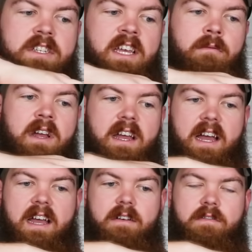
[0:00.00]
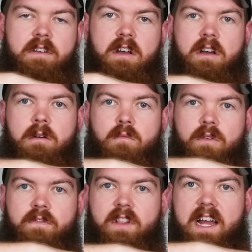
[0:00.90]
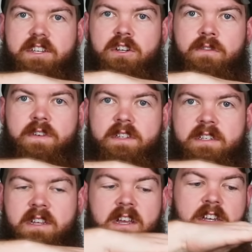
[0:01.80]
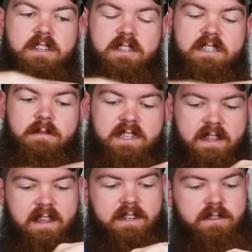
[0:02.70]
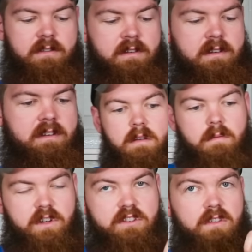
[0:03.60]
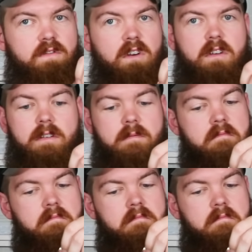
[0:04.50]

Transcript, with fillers: so that way I have a more flat surface to set things on. But so far,